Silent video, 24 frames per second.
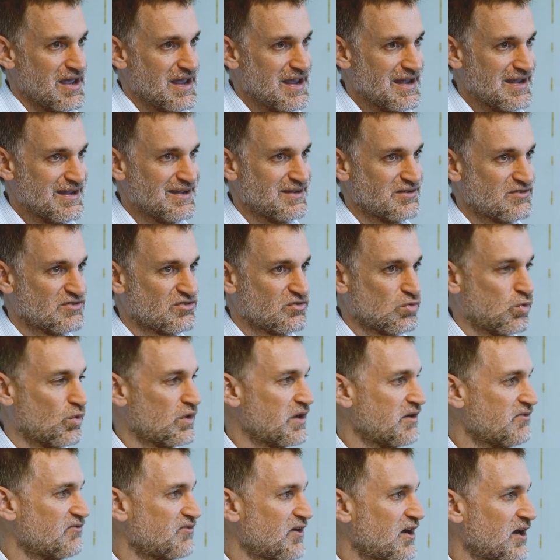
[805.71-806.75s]
age
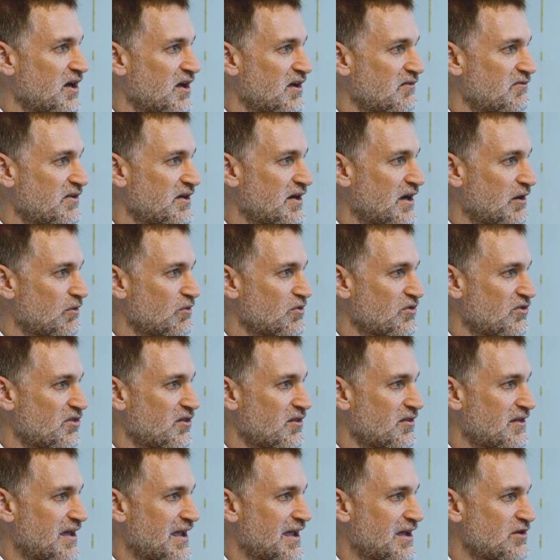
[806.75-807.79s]
25, and I was
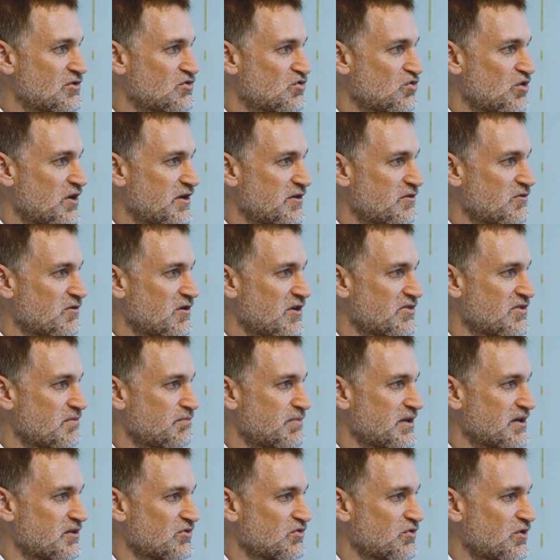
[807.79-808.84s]
the head trader at the
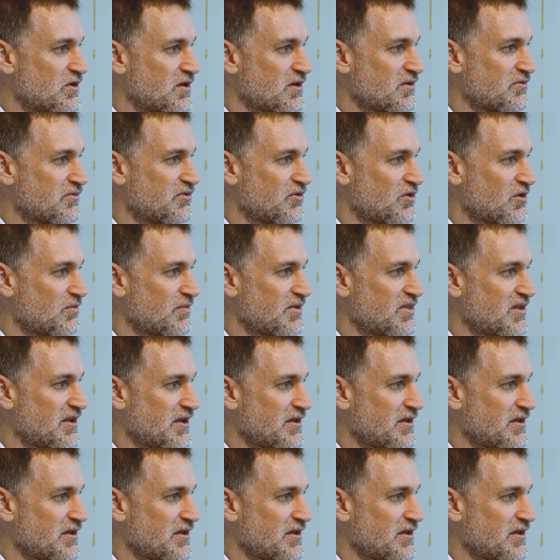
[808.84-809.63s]
biggest trading firm in the